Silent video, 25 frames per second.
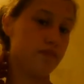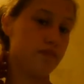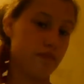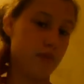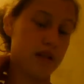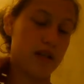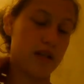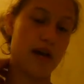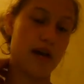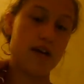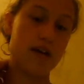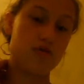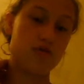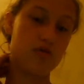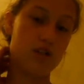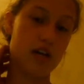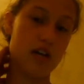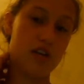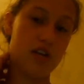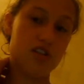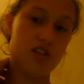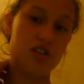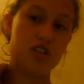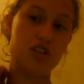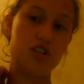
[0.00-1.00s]
My last
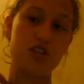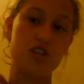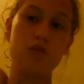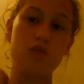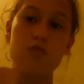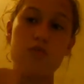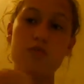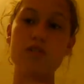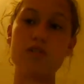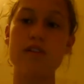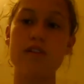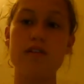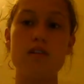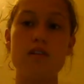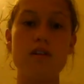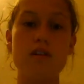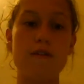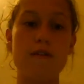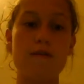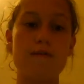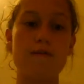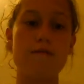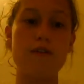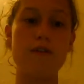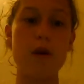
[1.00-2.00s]
relationship was in
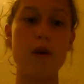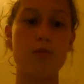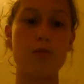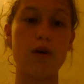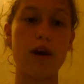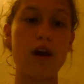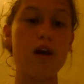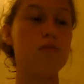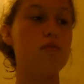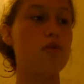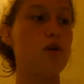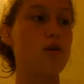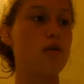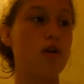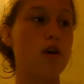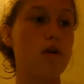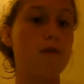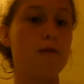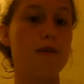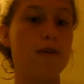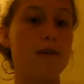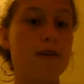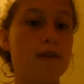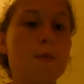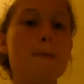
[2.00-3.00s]
February. I broke up
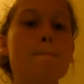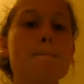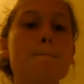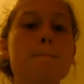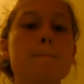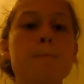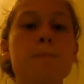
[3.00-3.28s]
with him.